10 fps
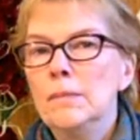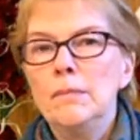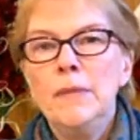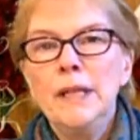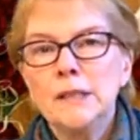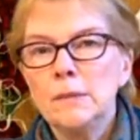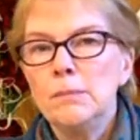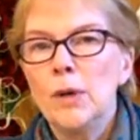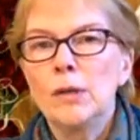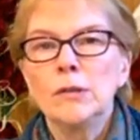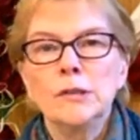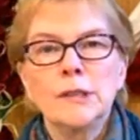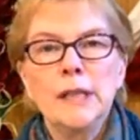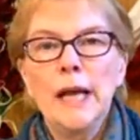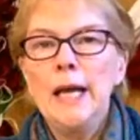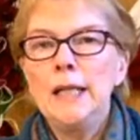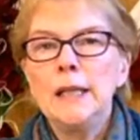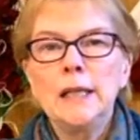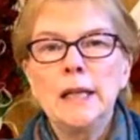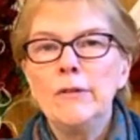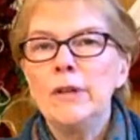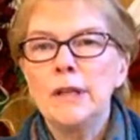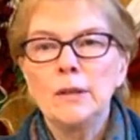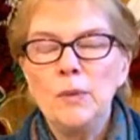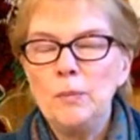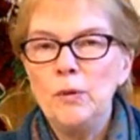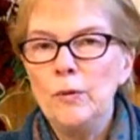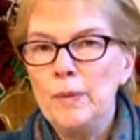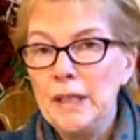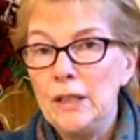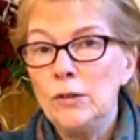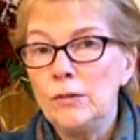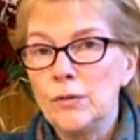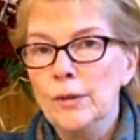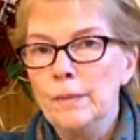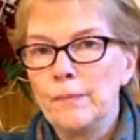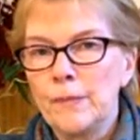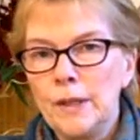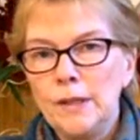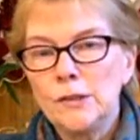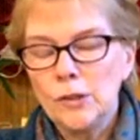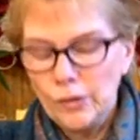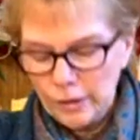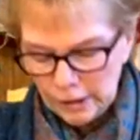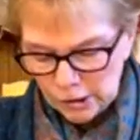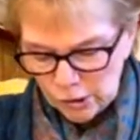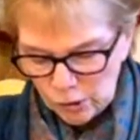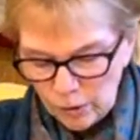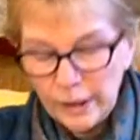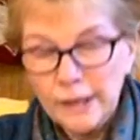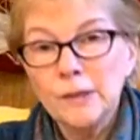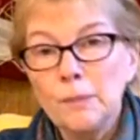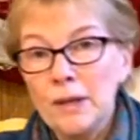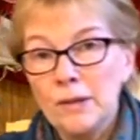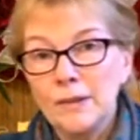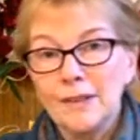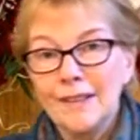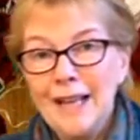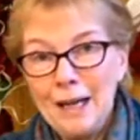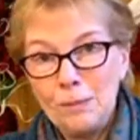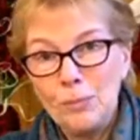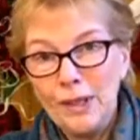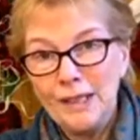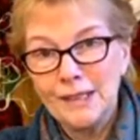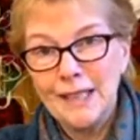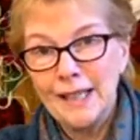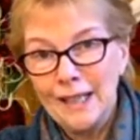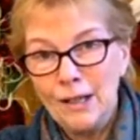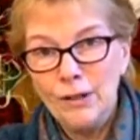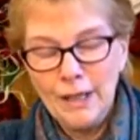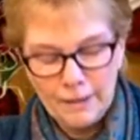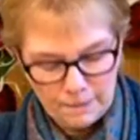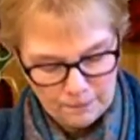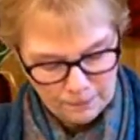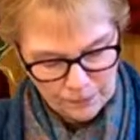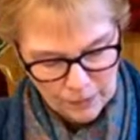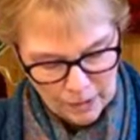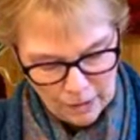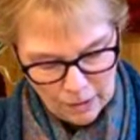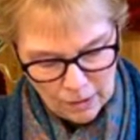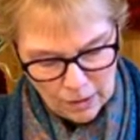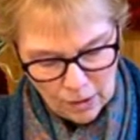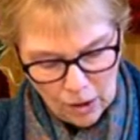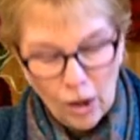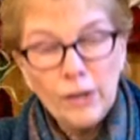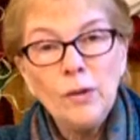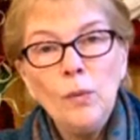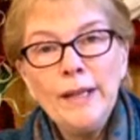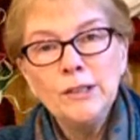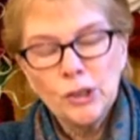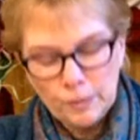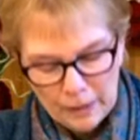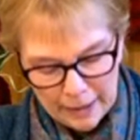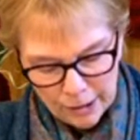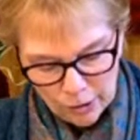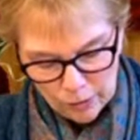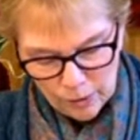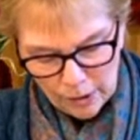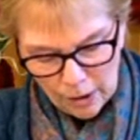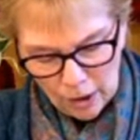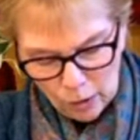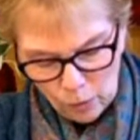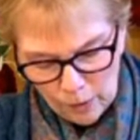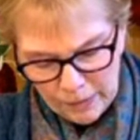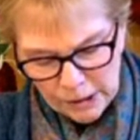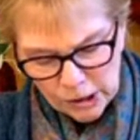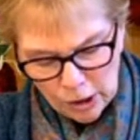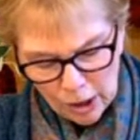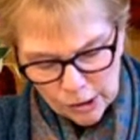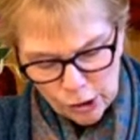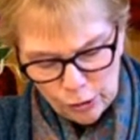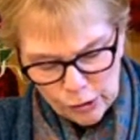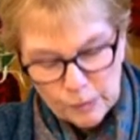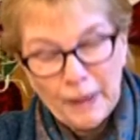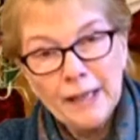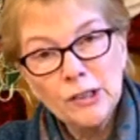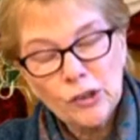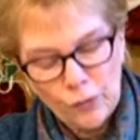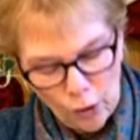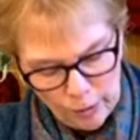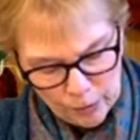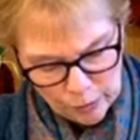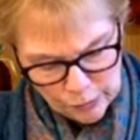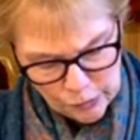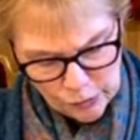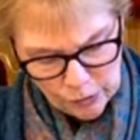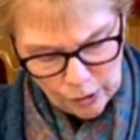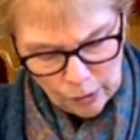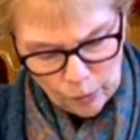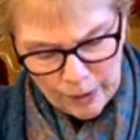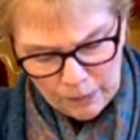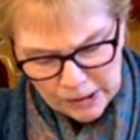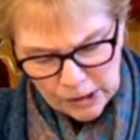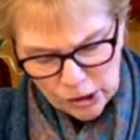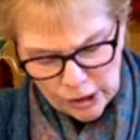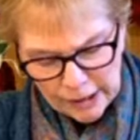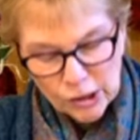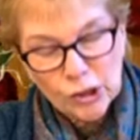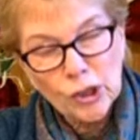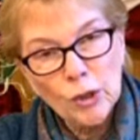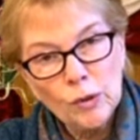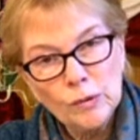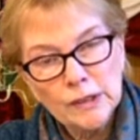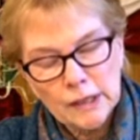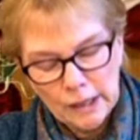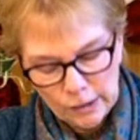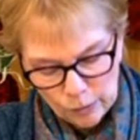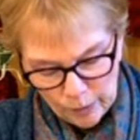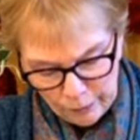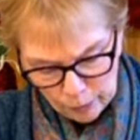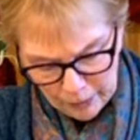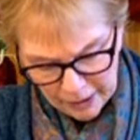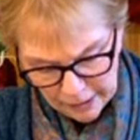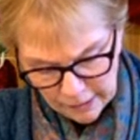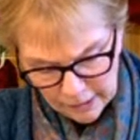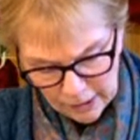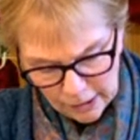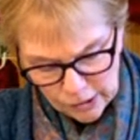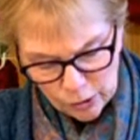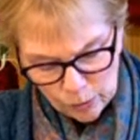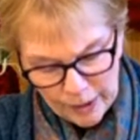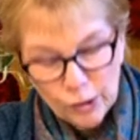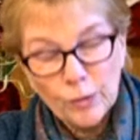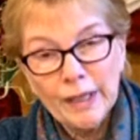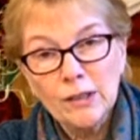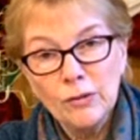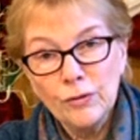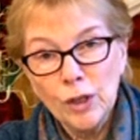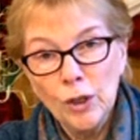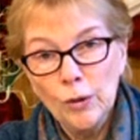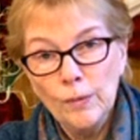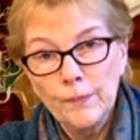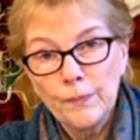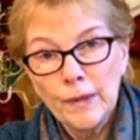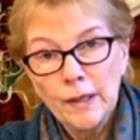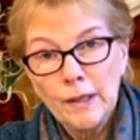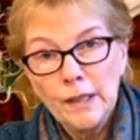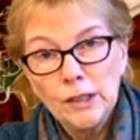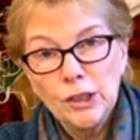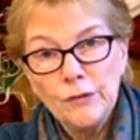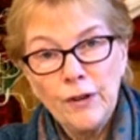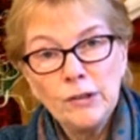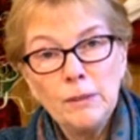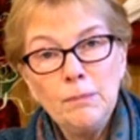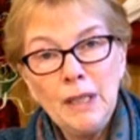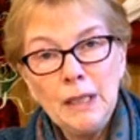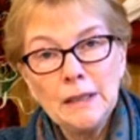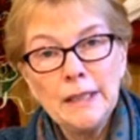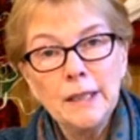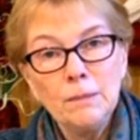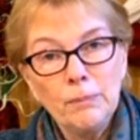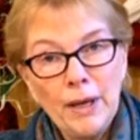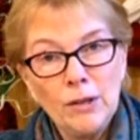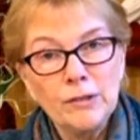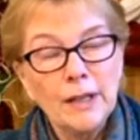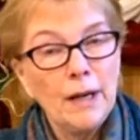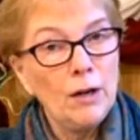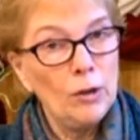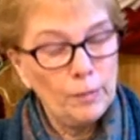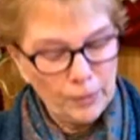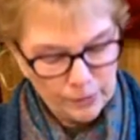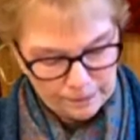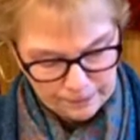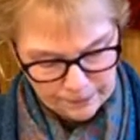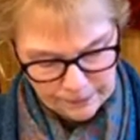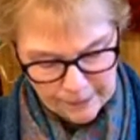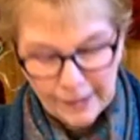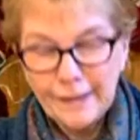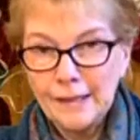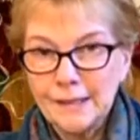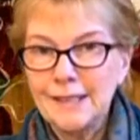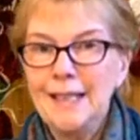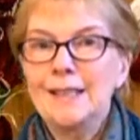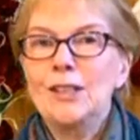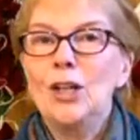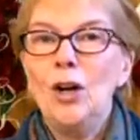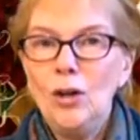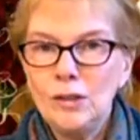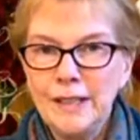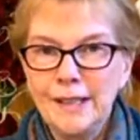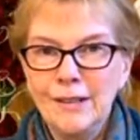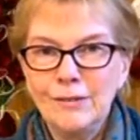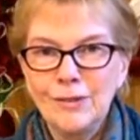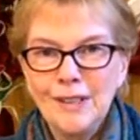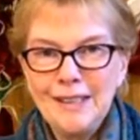medicine bottles and anything and everything that people have been healed from. So this story is about that place, that area. On the way to Chimayo, a woman saw two Spanish farmers repositioning stones in a riverbed to redirect the flow. She felt immediately compelled to help. That's that calling of